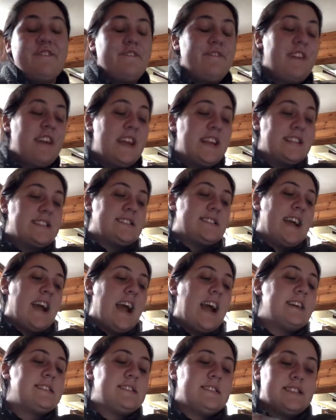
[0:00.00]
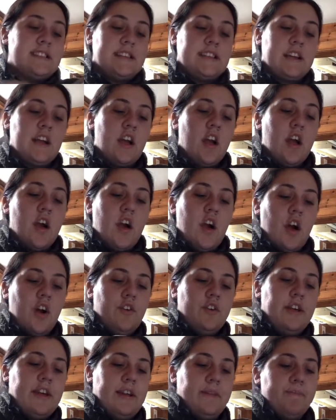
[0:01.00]
Fantastic.
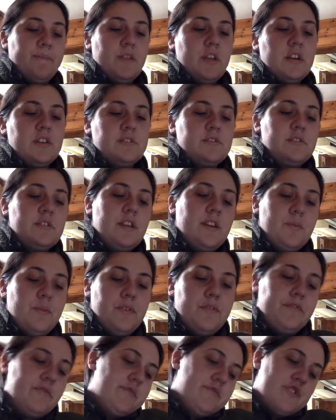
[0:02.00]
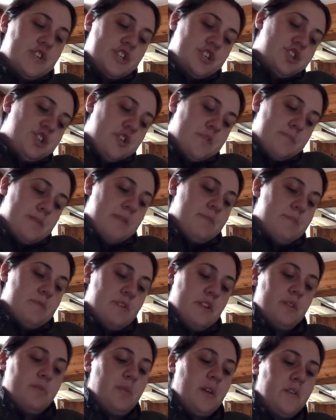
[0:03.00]
Okay, so now we've refreshed our
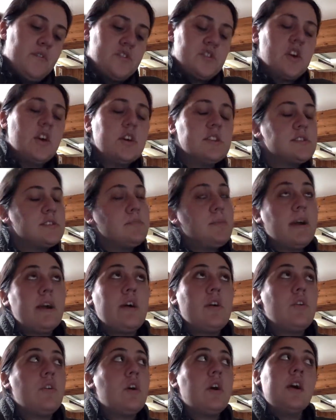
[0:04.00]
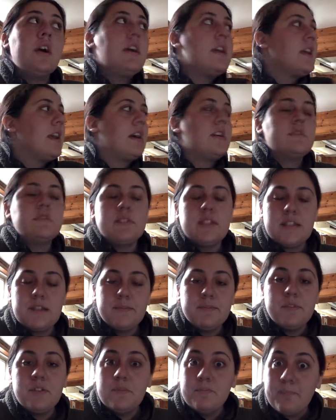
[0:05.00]
memory. We've talked about
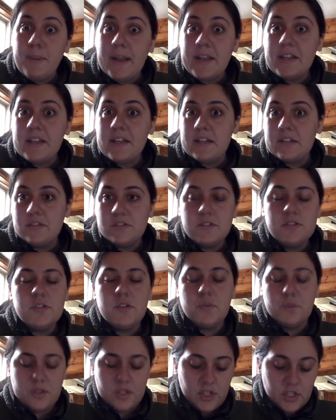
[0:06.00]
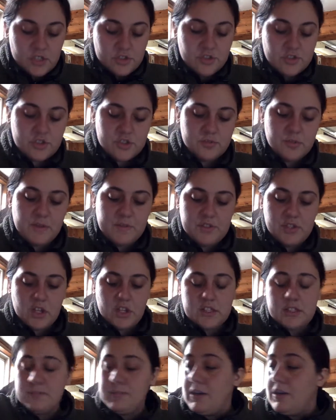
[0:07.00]
counting by tens to 100. We've
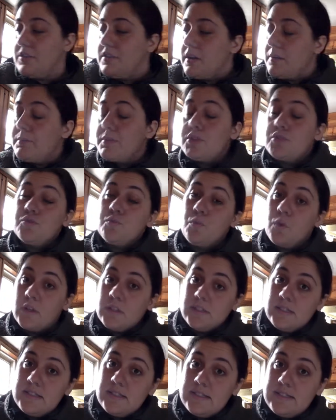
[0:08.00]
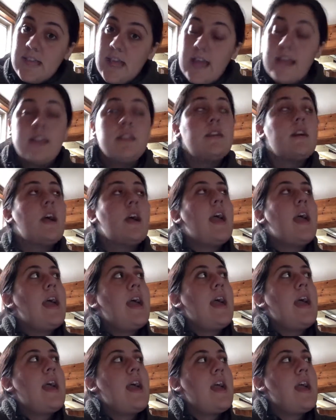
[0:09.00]
talked about numbers 1 to 10.
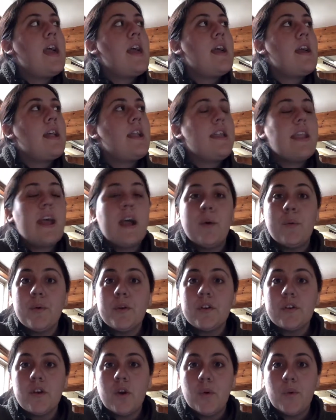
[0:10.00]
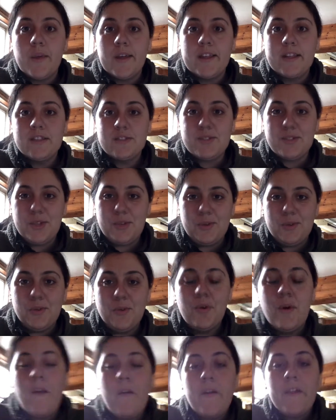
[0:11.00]
And now we're going to
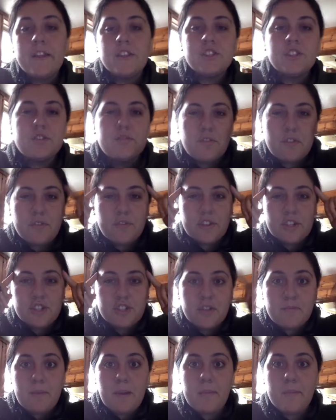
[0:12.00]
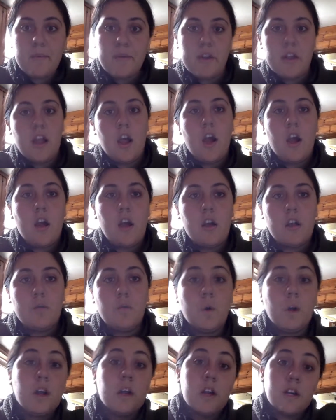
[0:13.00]
just refresh our memory on
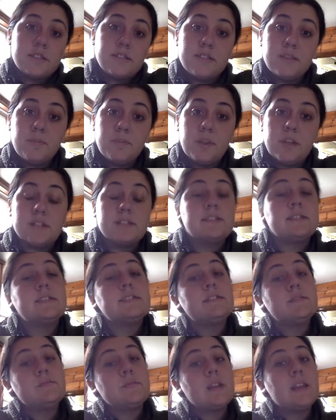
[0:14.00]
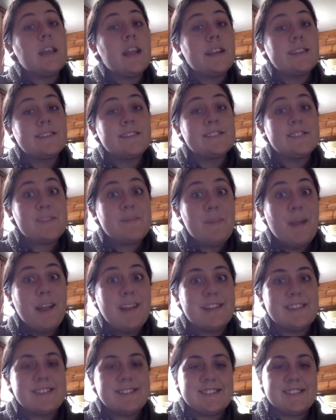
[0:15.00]
what Gus the plus is and what Linus the
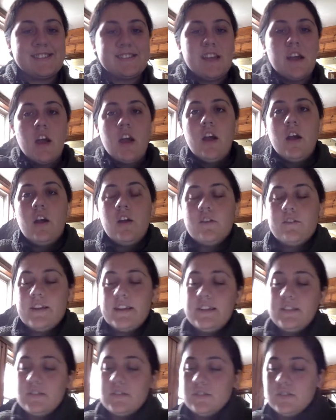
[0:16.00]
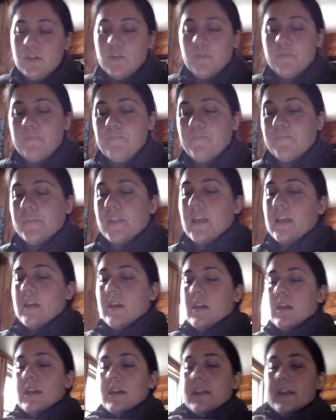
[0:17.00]
minus is. All right, so
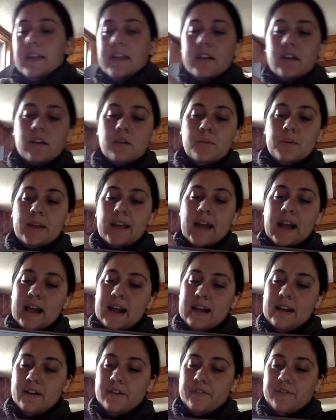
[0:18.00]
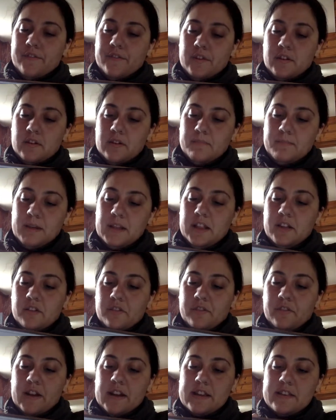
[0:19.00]
here we have my little
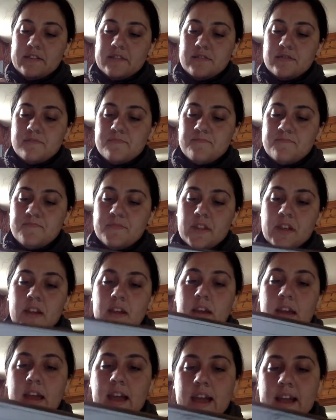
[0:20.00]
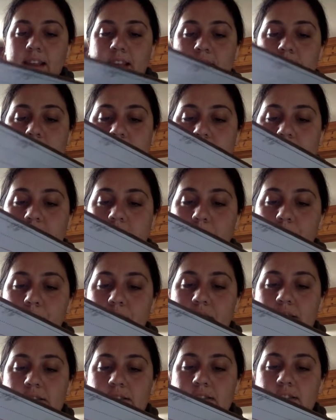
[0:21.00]
friend. And his name
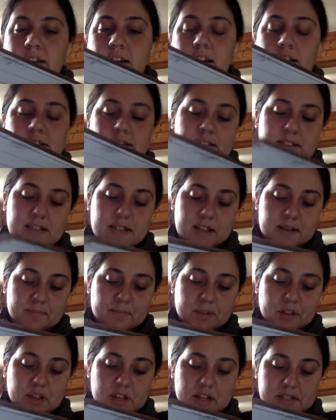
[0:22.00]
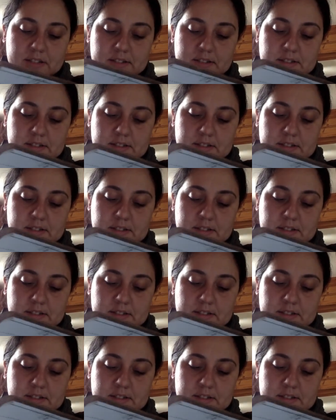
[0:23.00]
is Gus the plus.